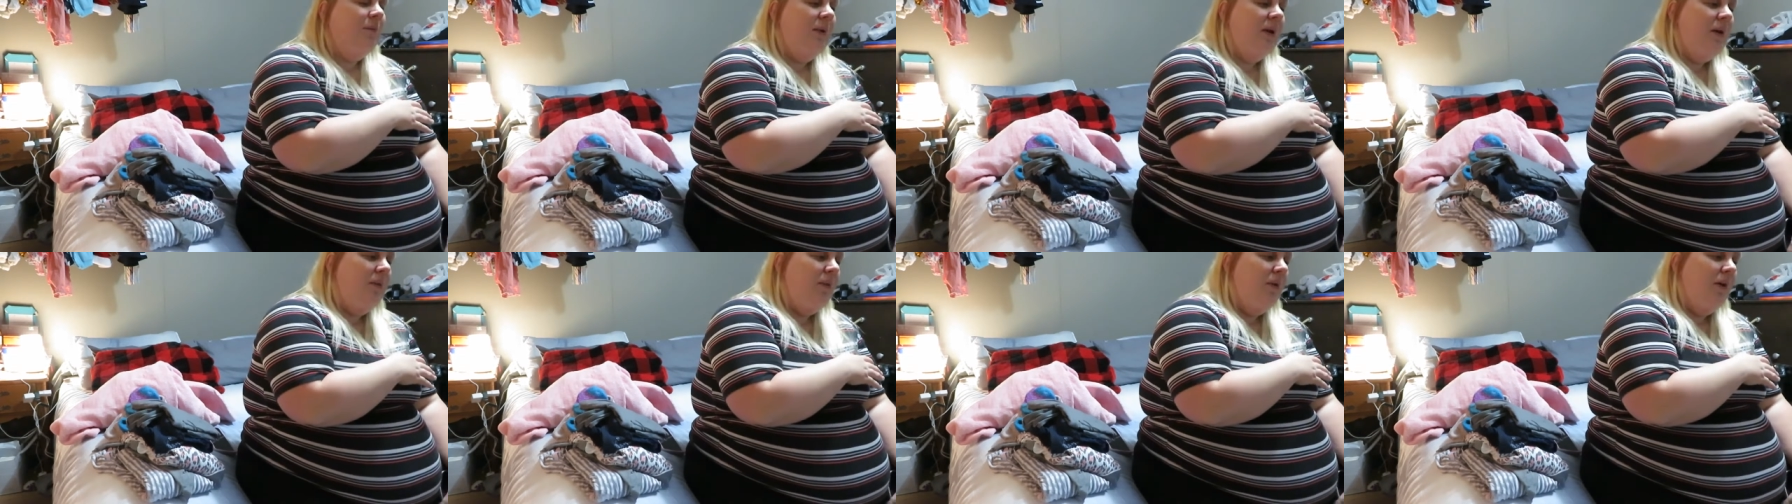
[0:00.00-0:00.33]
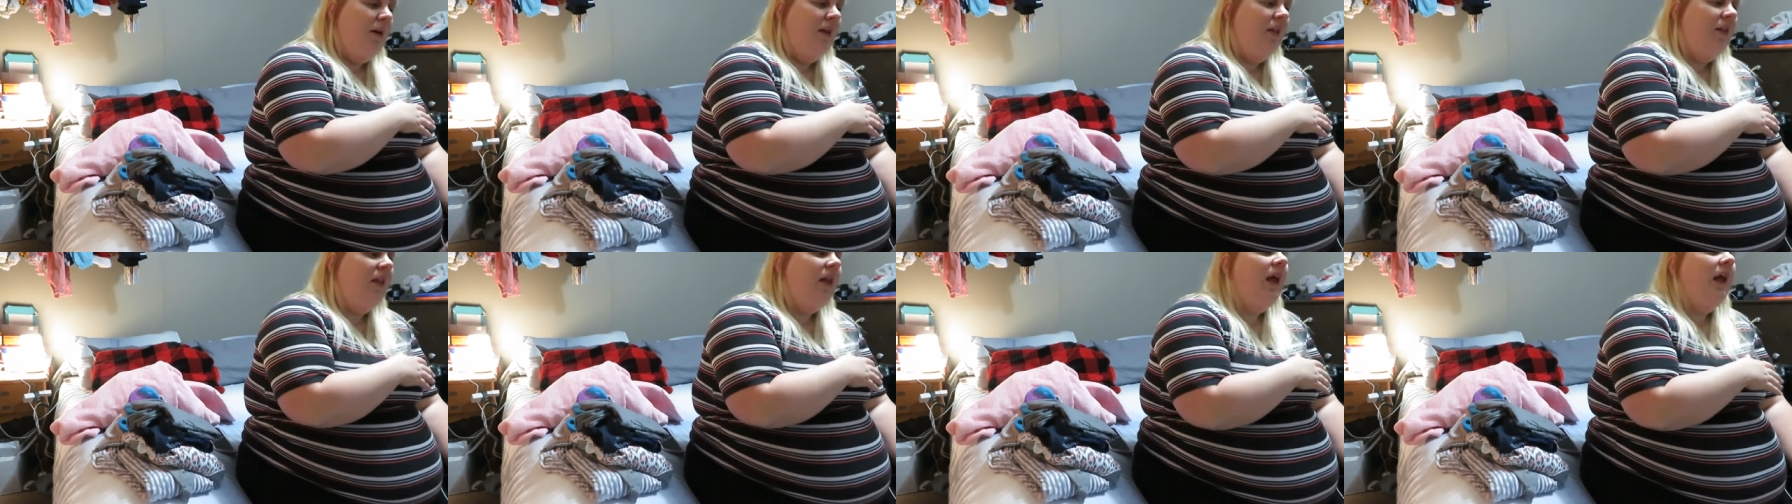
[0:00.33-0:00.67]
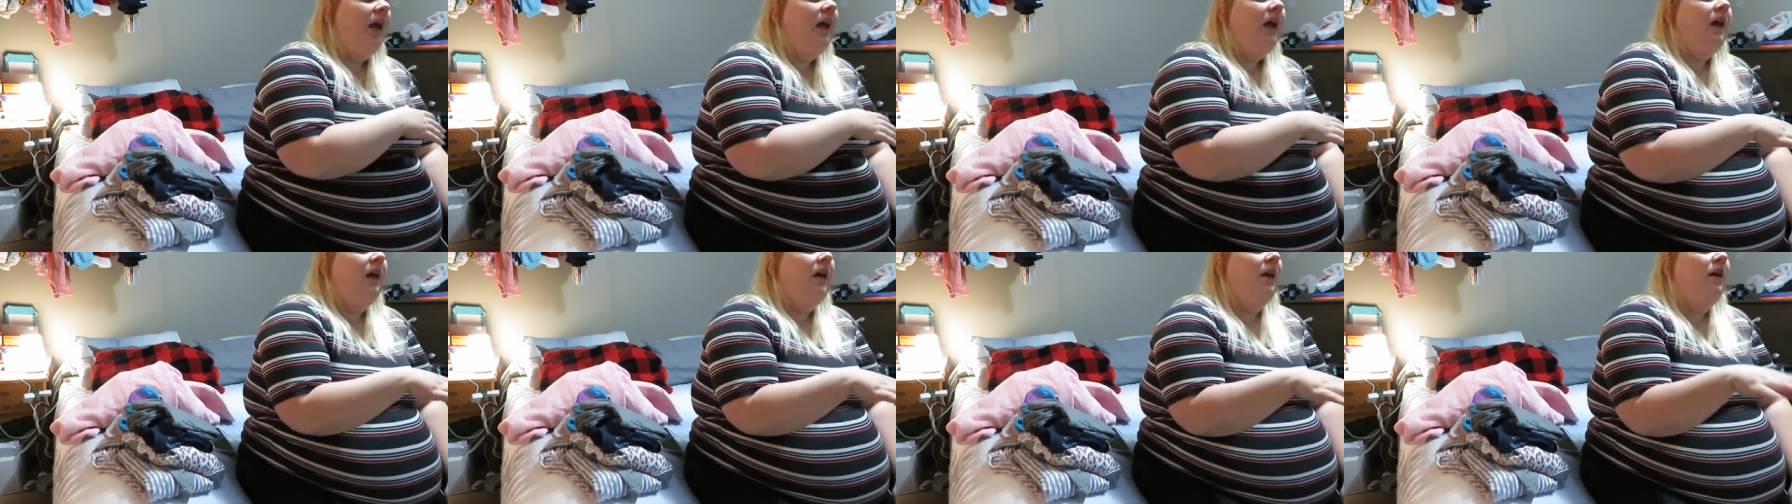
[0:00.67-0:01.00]
to be with,
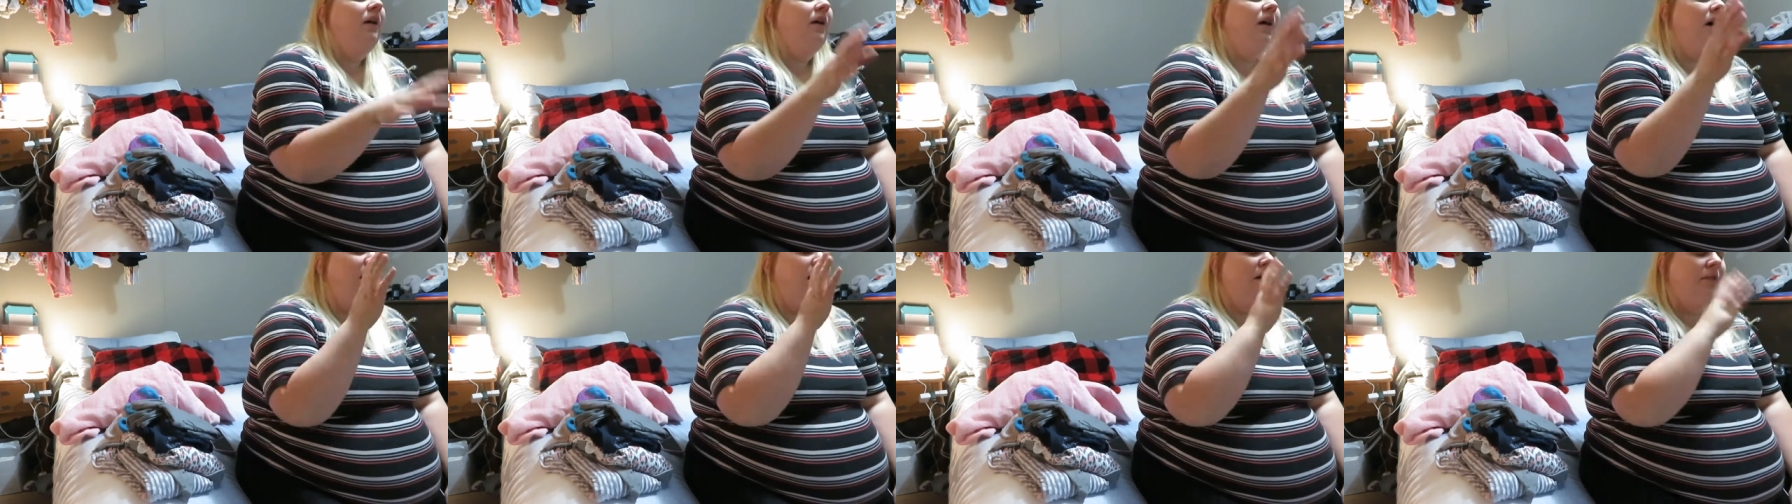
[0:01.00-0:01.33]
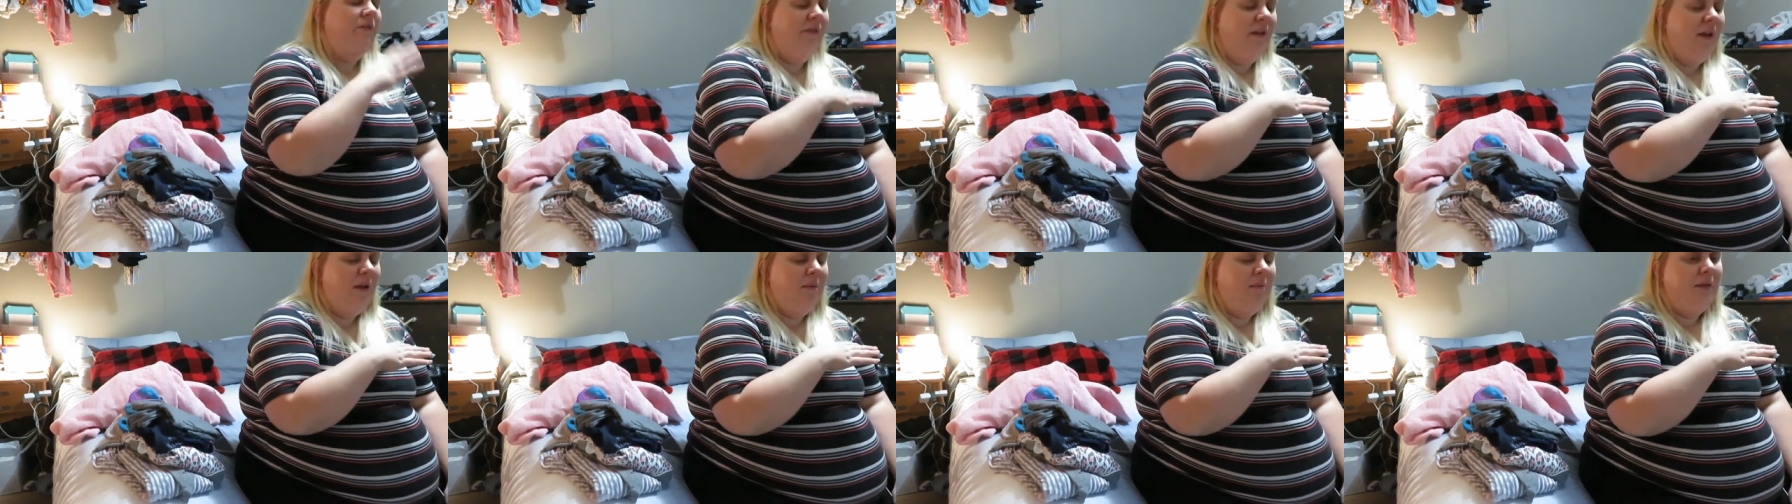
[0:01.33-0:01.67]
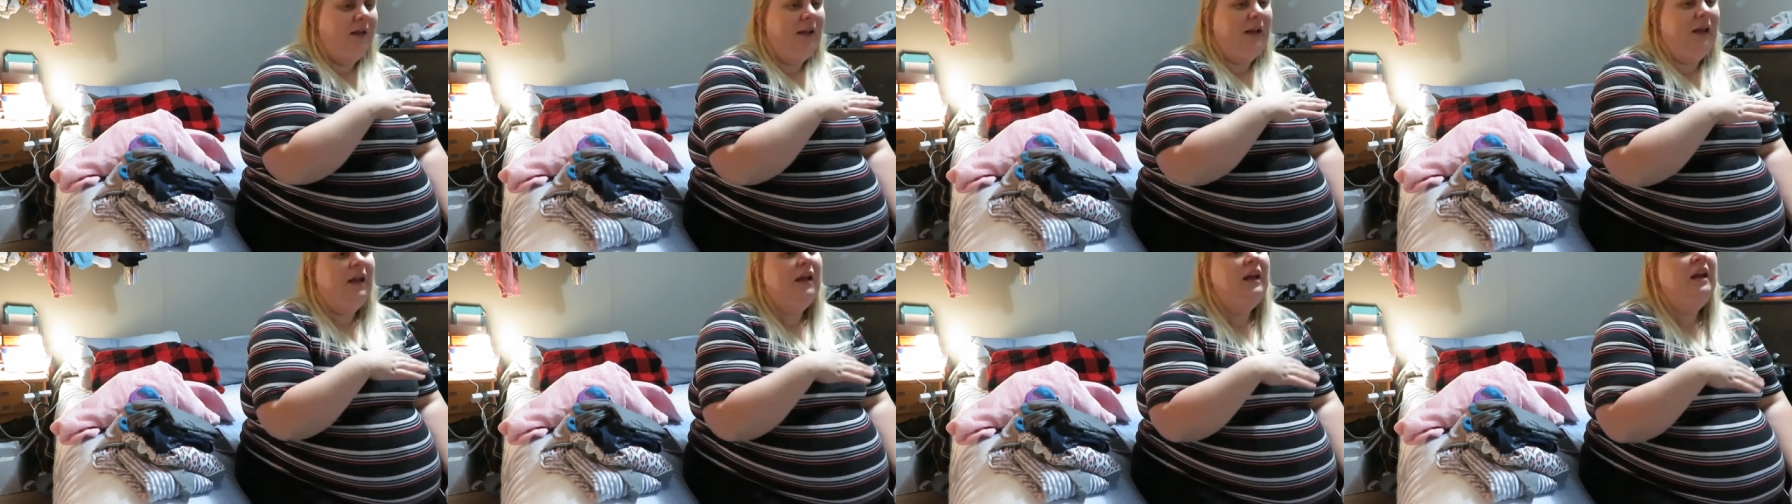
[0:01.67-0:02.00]
uh,
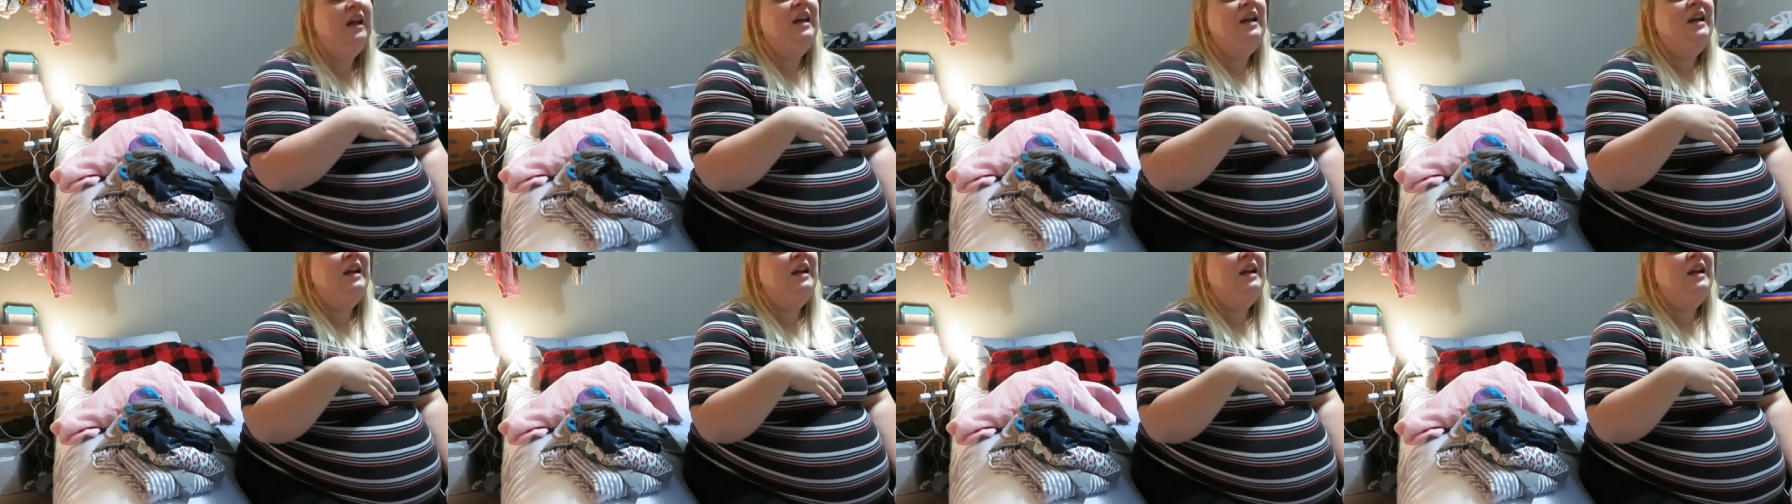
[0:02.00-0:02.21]
family,